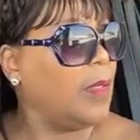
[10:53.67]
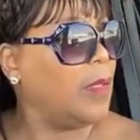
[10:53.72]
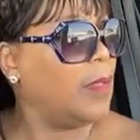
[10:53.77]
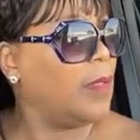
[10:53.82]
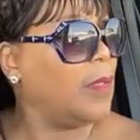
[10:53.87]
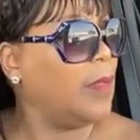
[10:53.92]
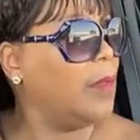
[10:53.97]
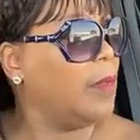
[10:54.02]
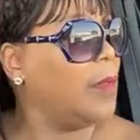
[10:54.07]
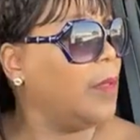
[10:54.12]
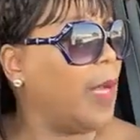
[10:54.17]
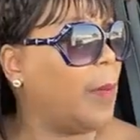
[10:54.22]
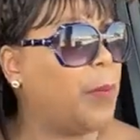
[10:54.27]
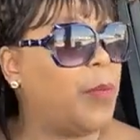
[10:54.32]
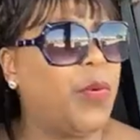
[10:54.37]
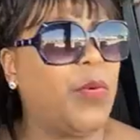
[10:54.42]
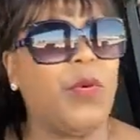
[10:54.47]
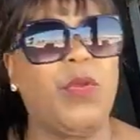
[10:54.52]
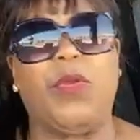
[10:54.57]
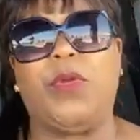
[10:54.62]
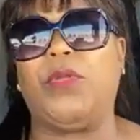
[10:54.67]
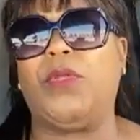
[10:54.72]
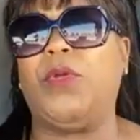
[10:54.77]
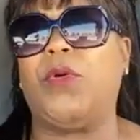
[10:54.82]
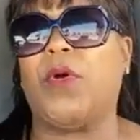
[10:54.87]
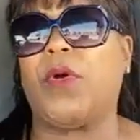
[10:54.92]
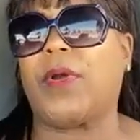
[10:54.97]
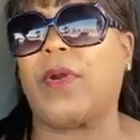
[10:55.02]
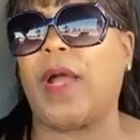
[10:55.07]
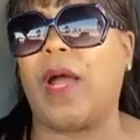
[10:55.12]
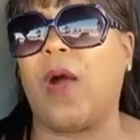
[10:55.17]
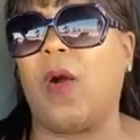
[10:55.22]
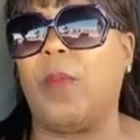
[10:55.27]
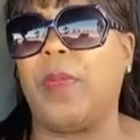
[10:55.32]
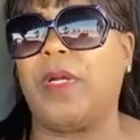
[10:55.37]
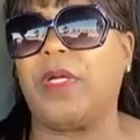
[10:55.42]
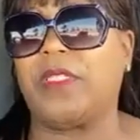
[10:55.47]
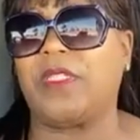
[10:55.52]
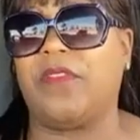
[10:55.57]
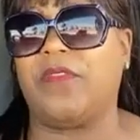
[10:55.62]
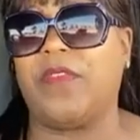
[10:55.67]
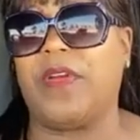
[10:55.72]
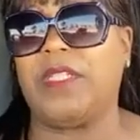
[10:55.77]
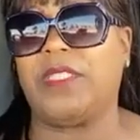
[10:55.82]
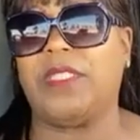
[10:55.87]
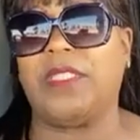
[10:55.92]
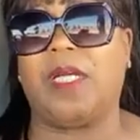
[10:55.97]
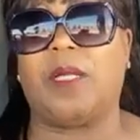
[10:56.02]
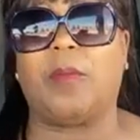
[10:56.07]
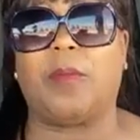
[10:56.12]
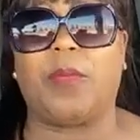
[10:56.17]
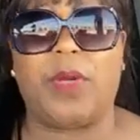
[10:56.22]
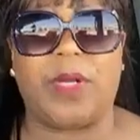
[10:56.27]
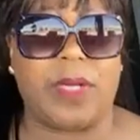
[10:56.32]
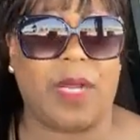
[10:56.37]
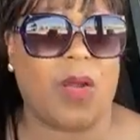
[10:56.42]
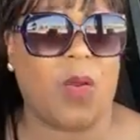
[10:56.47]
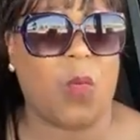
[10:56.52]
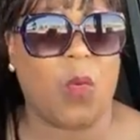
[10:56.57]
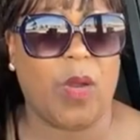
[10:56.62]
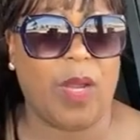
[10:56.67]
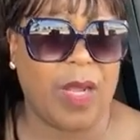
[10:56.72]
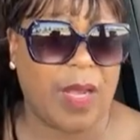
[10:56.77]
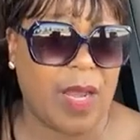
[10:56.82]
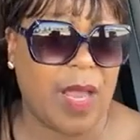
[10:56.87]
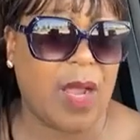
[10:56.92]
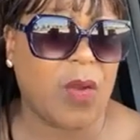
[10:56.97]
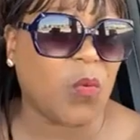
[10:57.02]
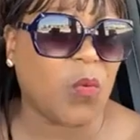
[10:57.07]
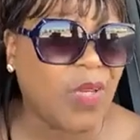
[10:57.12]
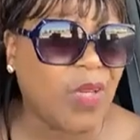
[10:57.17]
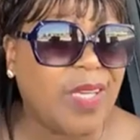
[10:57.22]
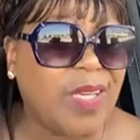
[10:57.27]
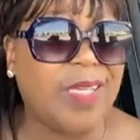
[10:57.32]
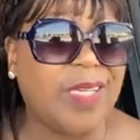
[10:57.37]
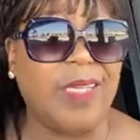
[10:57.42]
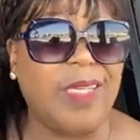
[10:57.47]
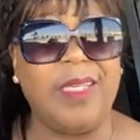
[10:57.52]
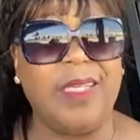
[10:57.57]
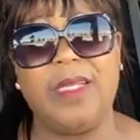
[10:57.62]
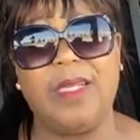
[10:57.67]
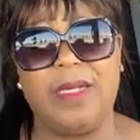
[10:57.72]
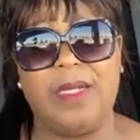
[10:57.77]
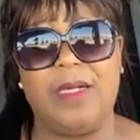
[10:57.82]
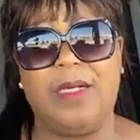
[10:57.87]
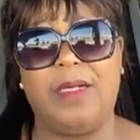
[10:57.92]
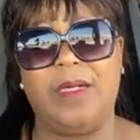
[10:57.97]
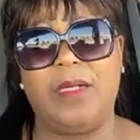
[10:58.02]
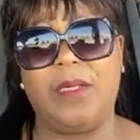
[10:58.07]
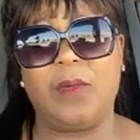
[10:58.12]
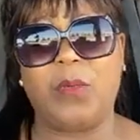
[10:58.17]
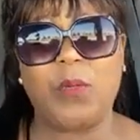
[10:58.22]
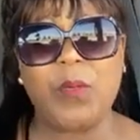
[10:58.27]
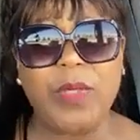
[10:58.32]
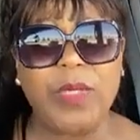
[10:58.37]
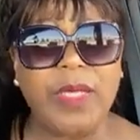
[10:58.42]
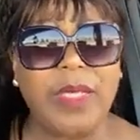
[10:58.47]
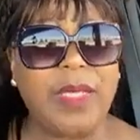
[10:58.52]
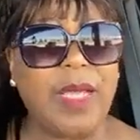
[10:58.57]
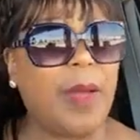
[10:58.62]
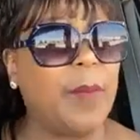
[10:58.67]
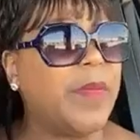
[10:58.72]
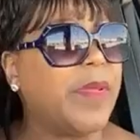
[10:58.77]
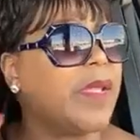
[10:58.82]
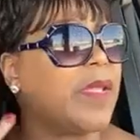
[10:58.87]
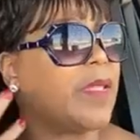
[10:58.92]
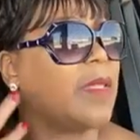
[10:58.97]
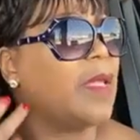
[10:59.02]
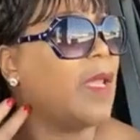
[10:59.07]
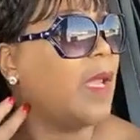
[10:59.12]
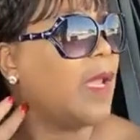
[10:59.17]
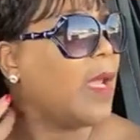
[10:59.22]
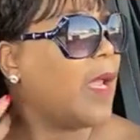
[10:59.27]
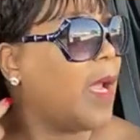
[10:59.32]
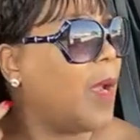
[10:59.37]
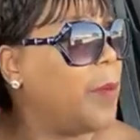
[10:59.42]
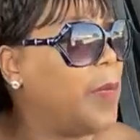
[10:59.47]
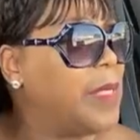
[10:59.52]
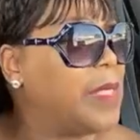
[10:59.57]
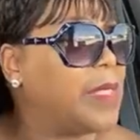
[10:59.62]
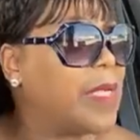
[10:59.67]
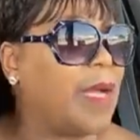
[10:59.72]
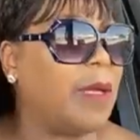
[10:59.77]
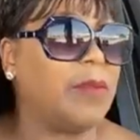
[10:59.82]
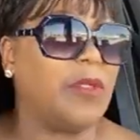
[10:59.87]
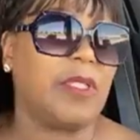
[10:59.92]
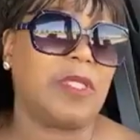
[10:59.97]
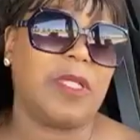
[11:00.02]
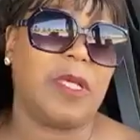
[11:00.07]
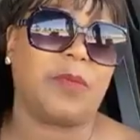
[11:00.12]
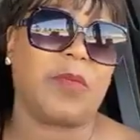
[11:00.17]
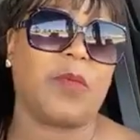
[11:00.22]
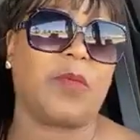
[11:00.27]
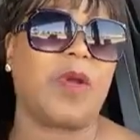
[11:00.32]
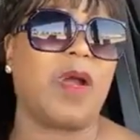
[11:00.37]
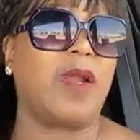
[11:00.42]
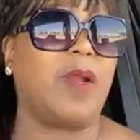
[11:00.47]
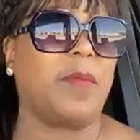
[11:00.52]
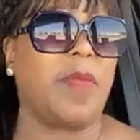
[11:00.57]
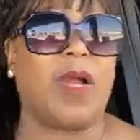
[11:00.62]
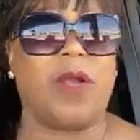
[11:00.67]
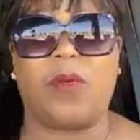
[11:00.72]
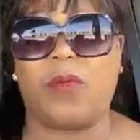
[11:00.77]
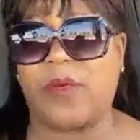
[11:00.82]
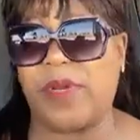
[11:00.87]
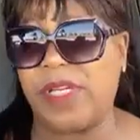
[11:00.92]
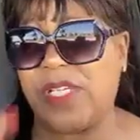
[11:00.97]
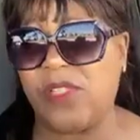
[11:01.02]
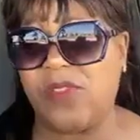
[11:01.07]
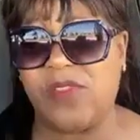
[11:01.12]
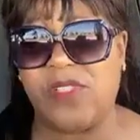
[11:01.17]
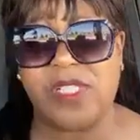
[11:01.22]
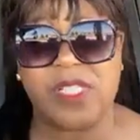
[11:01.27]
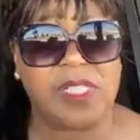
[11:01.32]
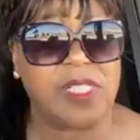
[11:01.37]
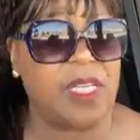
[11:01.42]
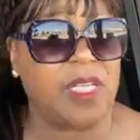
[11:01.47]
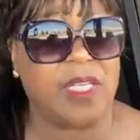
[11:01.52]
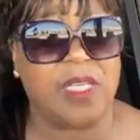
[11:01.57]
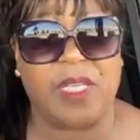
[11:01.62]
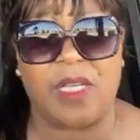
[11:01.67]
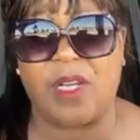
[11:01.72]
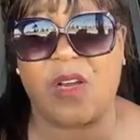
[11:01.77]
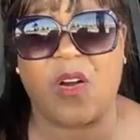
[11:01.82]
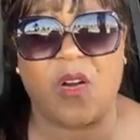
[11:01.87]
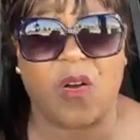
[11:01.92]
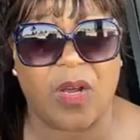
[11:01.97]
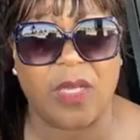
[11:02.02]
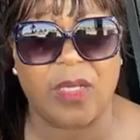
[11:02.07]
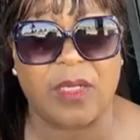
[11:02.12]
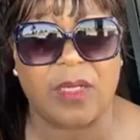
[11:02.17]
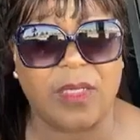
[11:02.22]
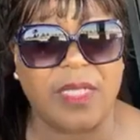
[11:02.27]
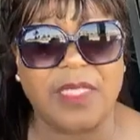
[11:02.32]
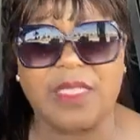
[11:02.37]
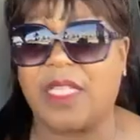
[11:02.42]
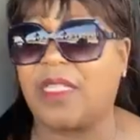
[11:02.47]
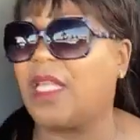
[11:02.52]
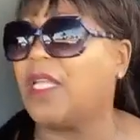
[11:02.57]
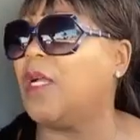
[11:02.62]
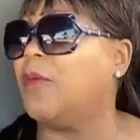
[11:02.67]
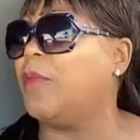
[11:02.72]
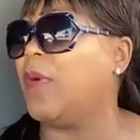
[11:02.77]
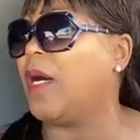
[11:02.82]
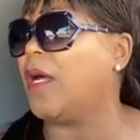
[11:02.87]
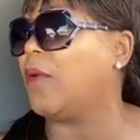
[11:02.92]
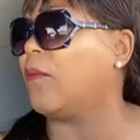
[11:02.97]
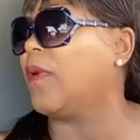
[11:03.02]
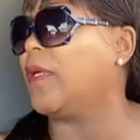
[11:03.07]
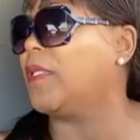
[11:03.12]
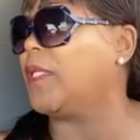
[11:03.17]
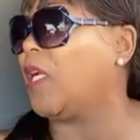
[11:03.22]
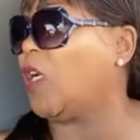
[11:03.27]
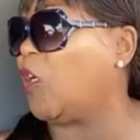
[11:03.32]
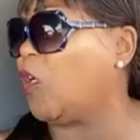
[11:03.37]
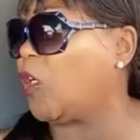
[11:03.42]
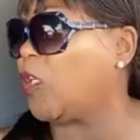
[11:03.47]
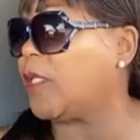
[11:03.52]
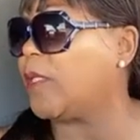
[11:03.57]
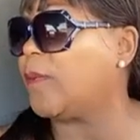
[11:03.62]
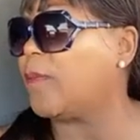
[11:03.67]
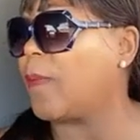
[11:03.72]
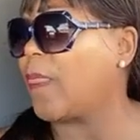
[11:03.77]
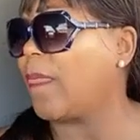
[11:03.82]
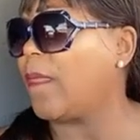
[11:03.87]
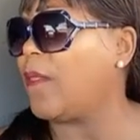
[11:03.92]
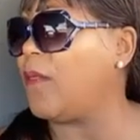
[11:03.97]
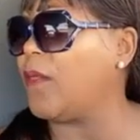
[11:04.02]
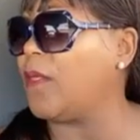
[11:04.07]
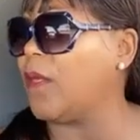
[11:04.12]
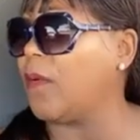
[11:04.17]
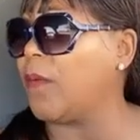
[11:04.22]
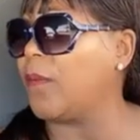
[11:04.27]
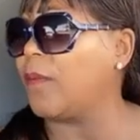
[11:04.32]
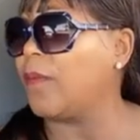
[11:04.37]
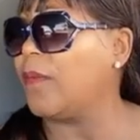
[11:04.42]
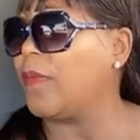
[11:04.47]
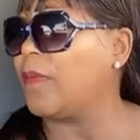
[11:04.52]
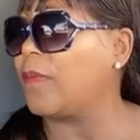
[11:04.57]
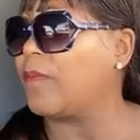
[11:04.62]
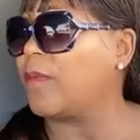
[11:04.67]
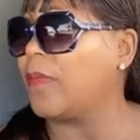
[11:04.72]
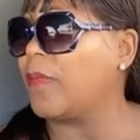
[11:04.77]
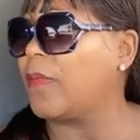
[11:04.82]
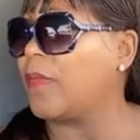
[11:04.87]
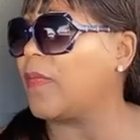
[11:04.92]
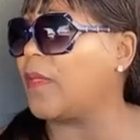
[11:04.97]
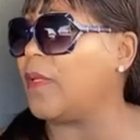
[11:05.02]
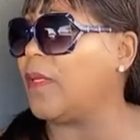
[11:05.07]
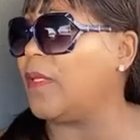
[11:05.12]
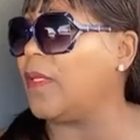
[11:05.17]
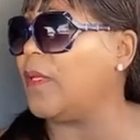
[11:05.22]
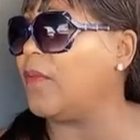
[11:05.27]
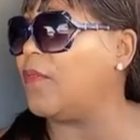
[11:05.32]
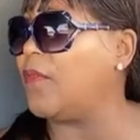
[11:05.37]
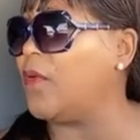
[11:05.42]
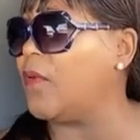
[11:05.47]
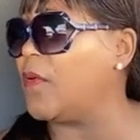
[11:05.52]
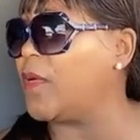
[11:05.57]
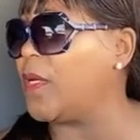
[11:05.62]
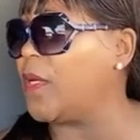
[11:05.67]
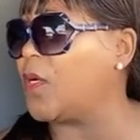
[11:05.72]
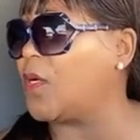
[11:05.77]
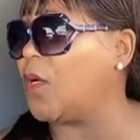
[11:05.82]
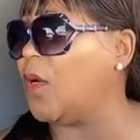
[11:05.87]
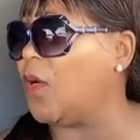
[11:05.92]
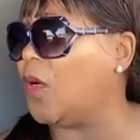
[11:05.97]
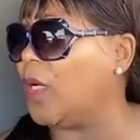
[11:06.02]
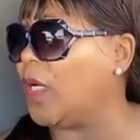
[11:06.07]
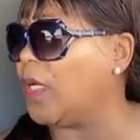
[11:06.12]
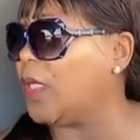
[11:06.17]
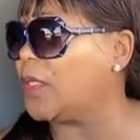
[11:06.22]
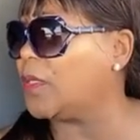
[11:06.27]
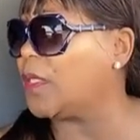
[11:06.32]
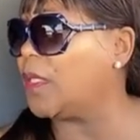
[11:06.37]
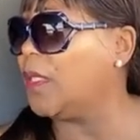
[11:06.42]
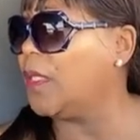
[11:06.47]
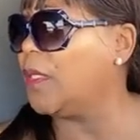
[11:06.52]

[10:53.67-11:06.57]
You know, you're not putting your daughter out because of the fact she got pregnant out of wedlock. Really? Really? I mean, every time you slept around, and by grace, you just didn't caught. You know, that's the thing about it, right? That could be, you know, if you don't get caught.